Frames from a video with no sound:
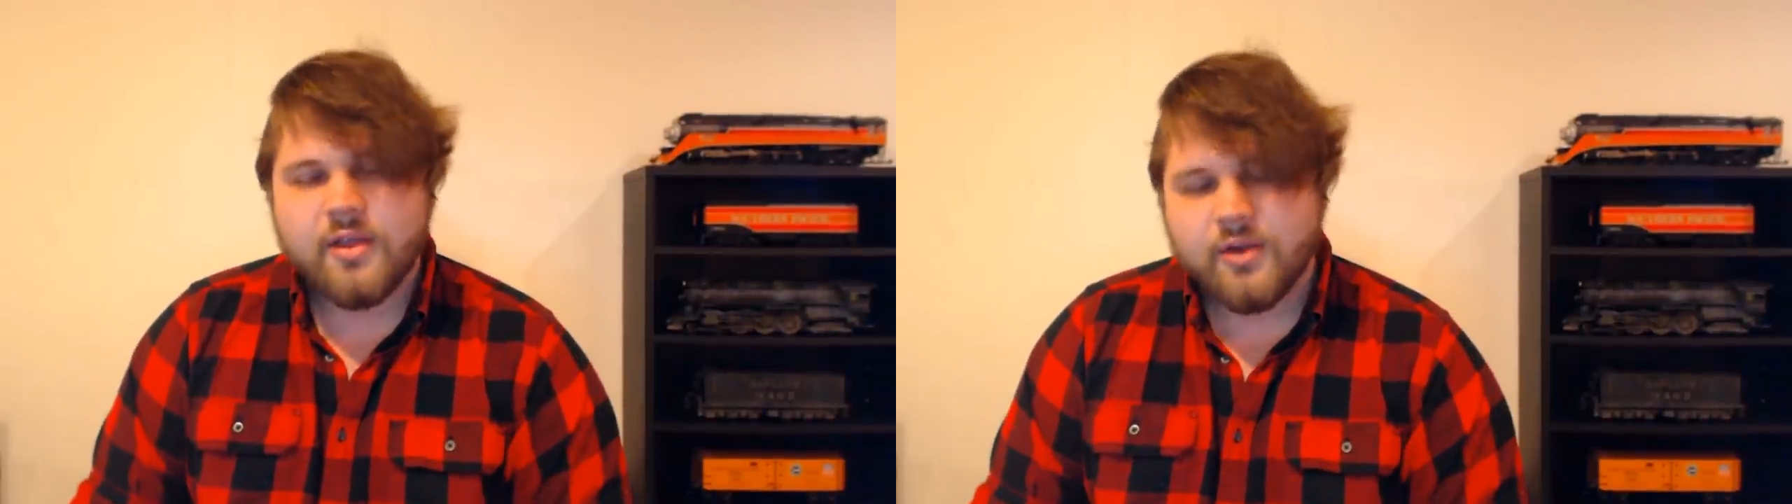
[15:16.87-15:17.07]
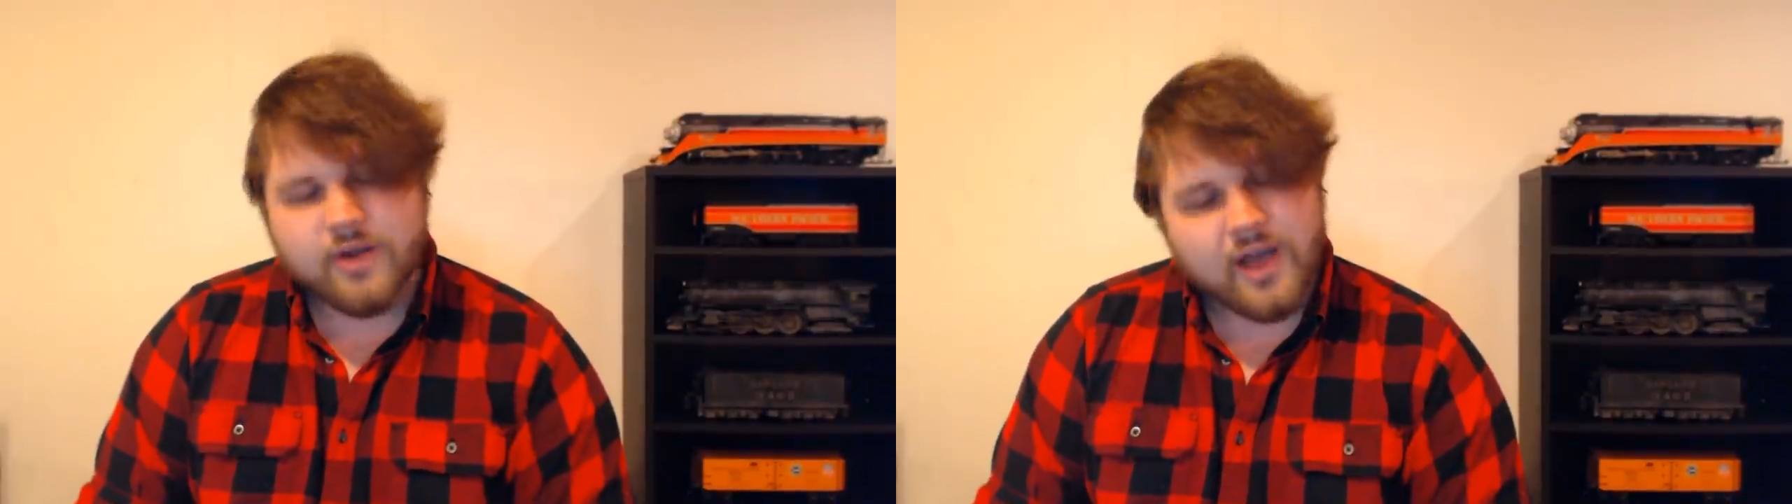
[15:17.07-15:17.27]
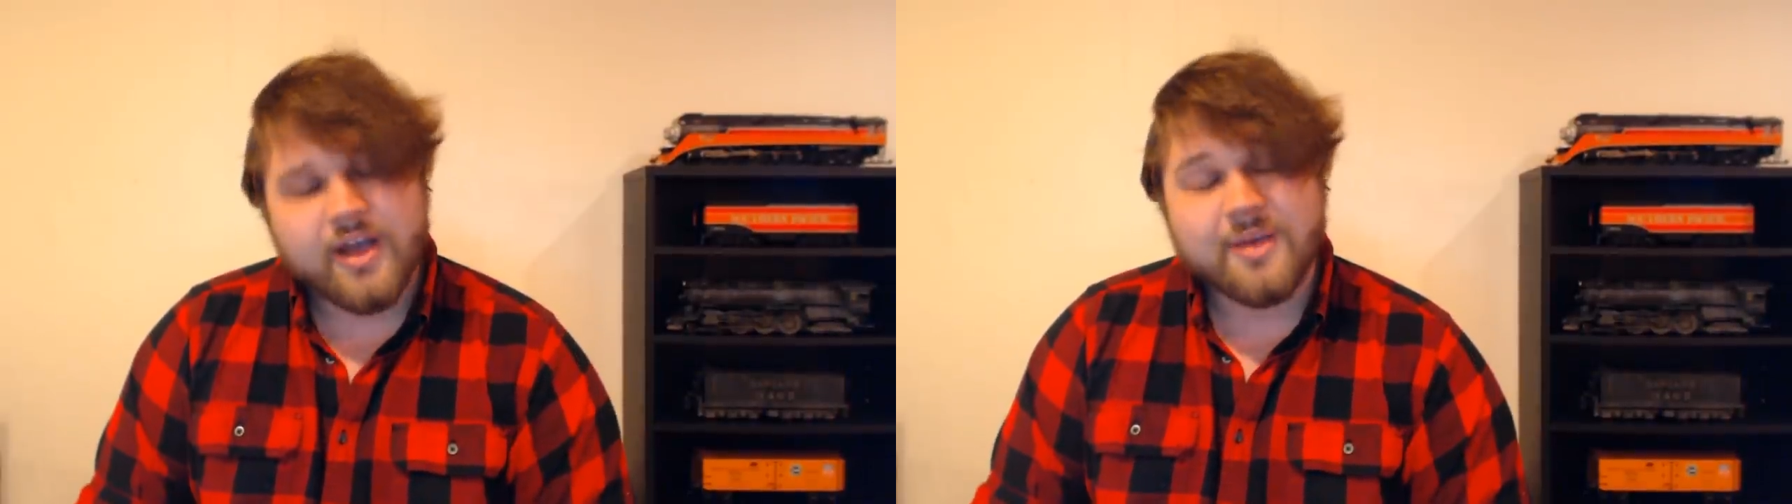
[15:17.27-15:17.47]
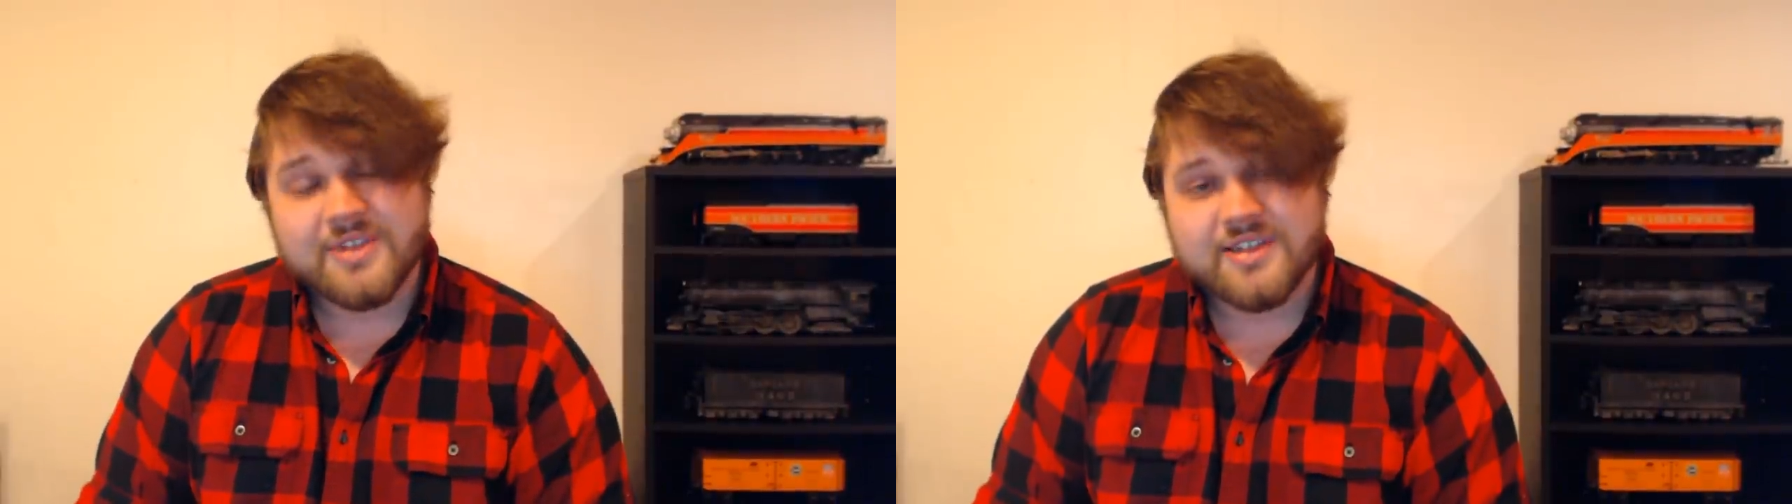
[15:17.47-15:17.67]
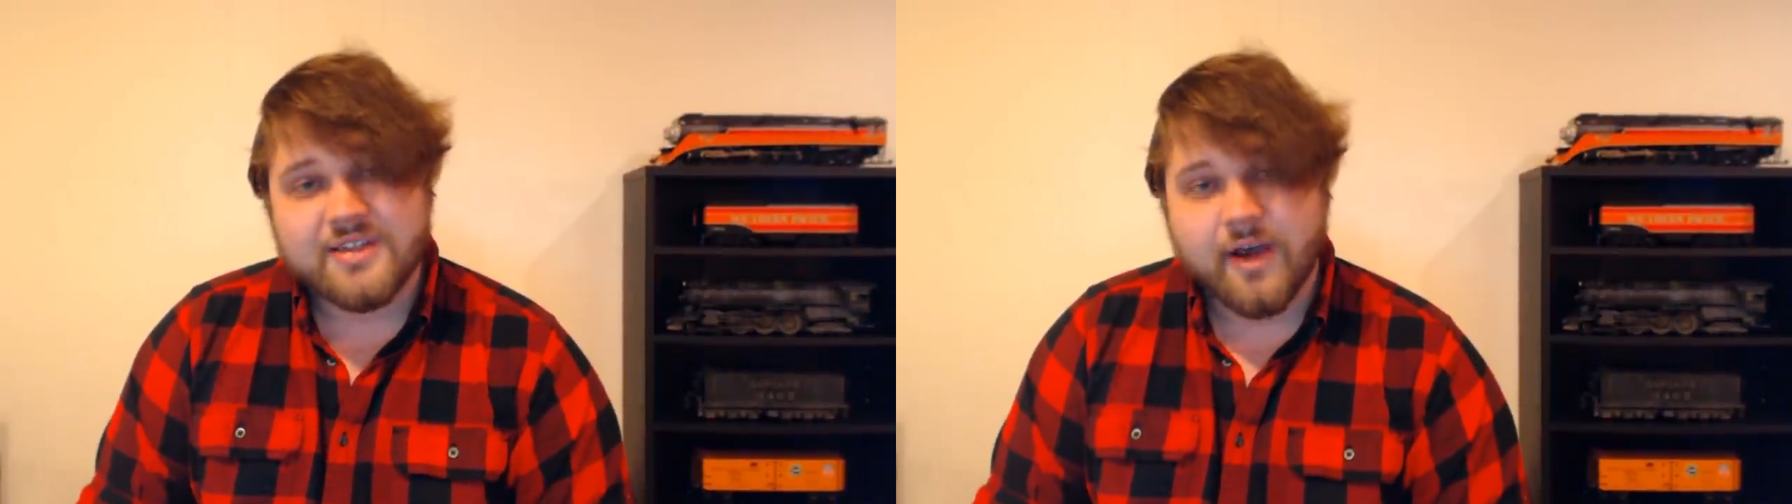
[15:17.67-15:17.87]
they're not
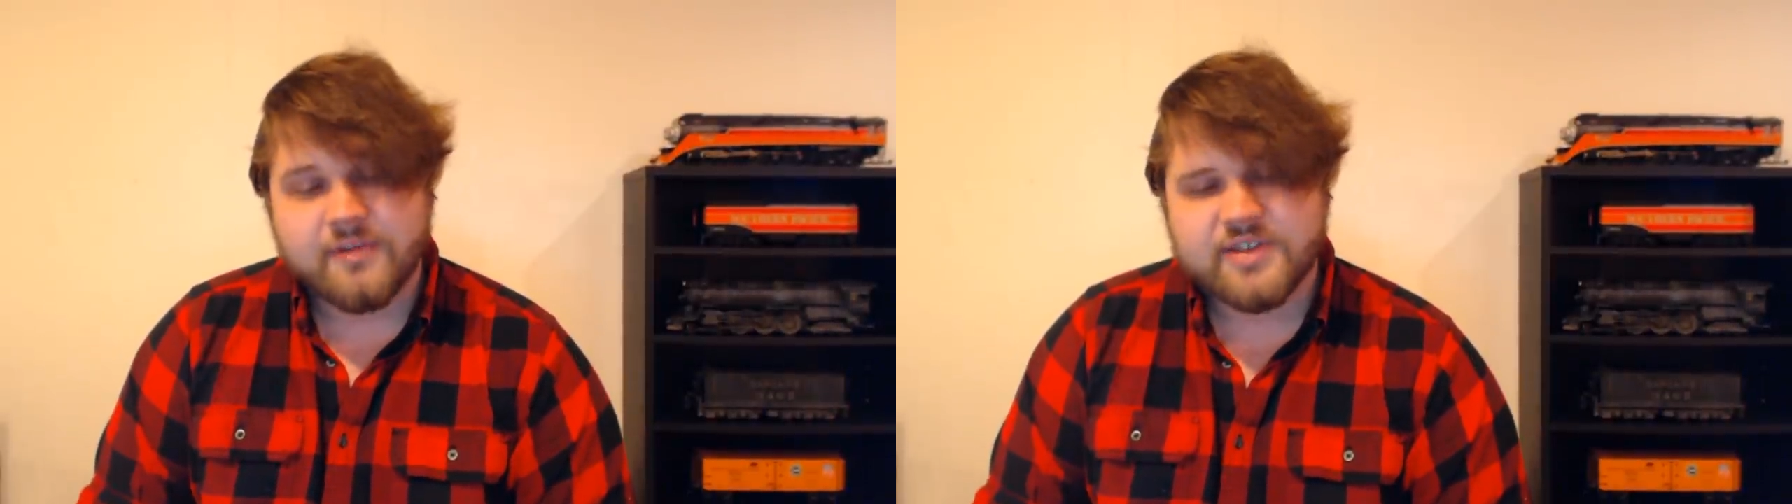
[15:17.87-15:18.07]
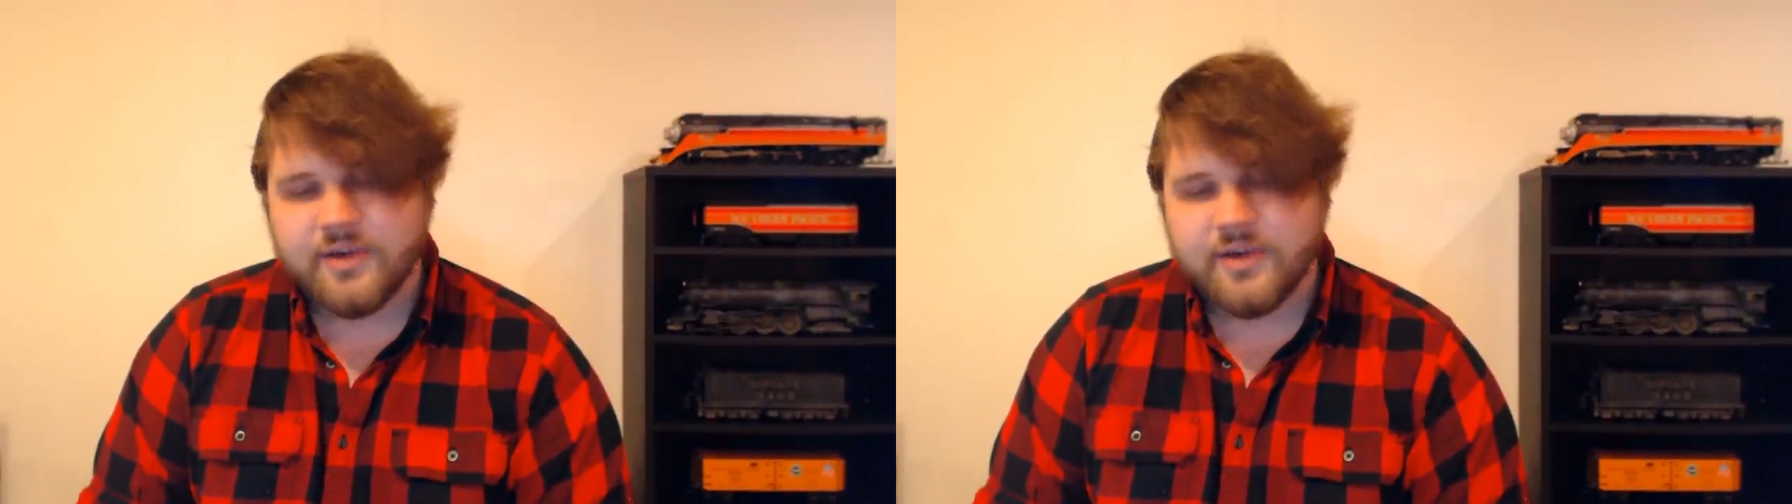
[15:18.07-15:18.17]
up to snuff.